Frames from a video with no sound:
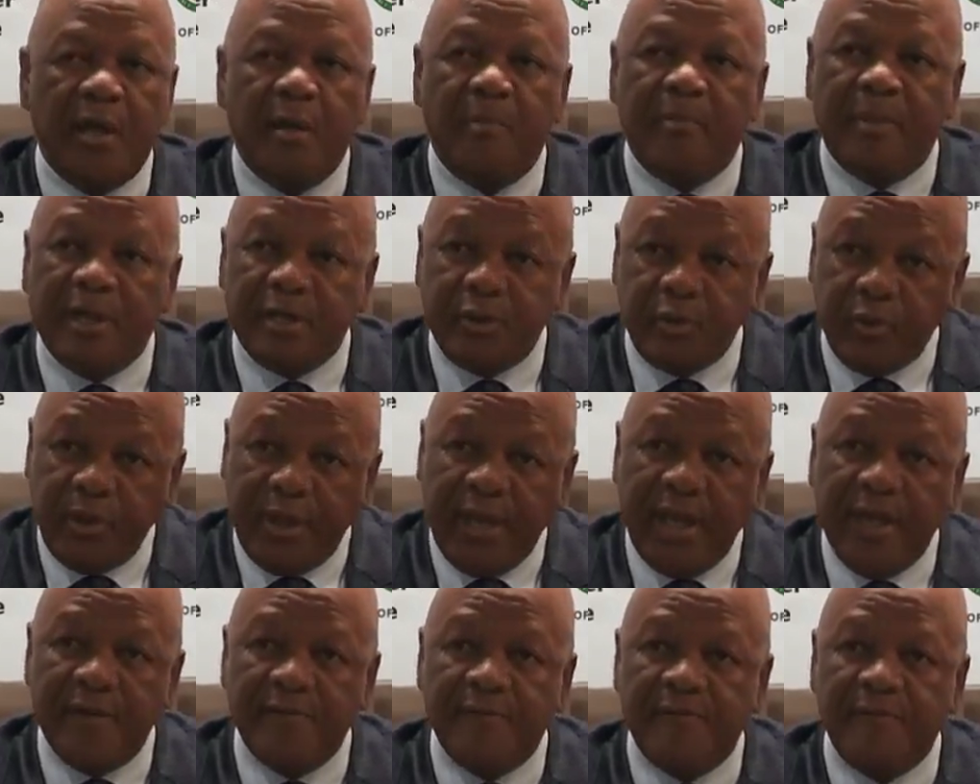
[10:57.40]
but we
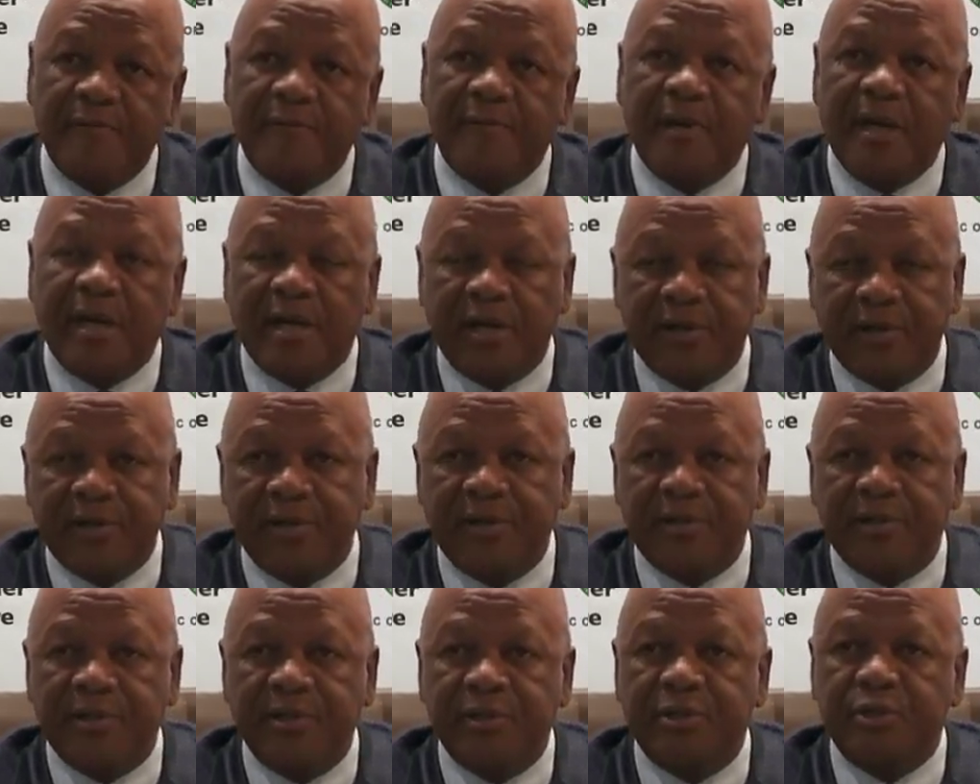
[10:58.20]
have
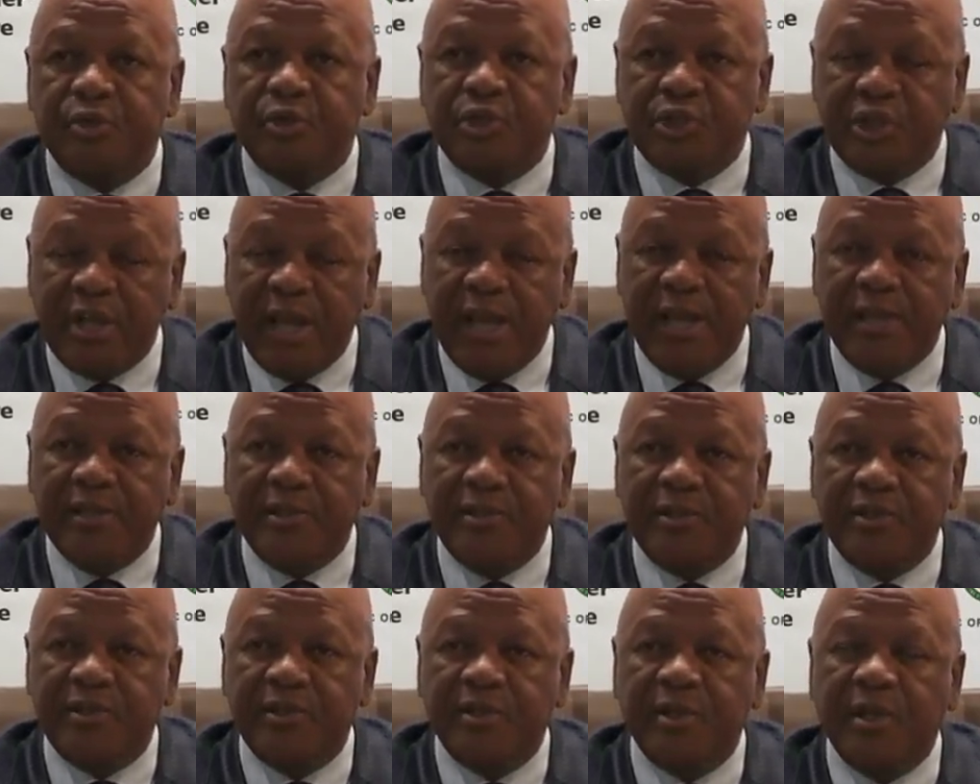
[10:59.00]
agreed to
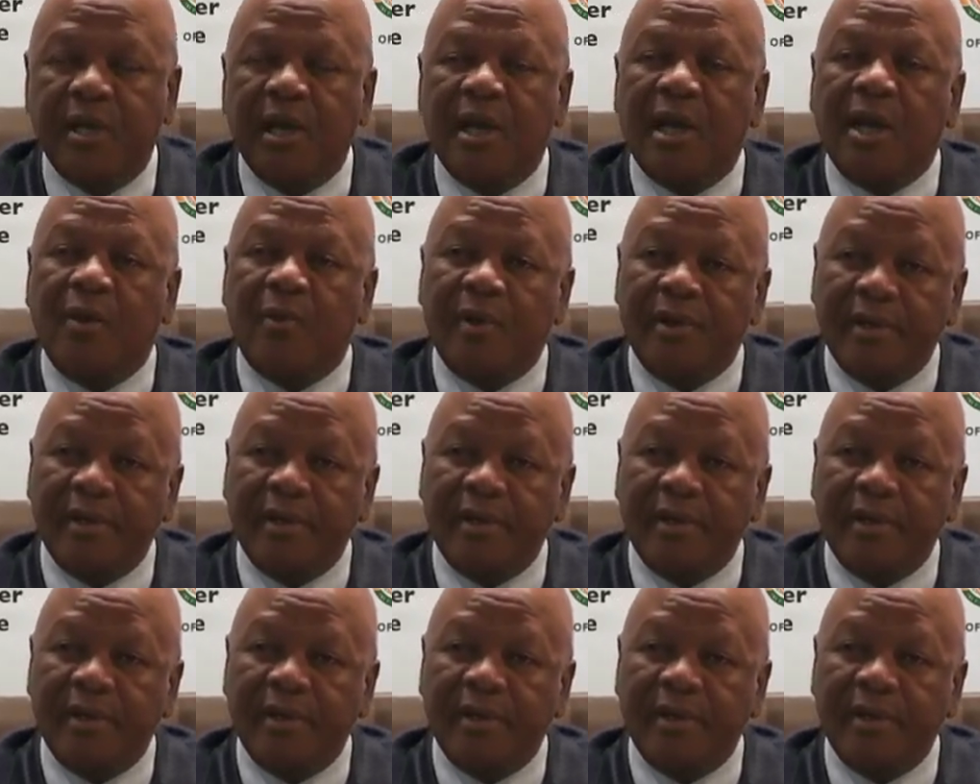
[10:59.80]
change our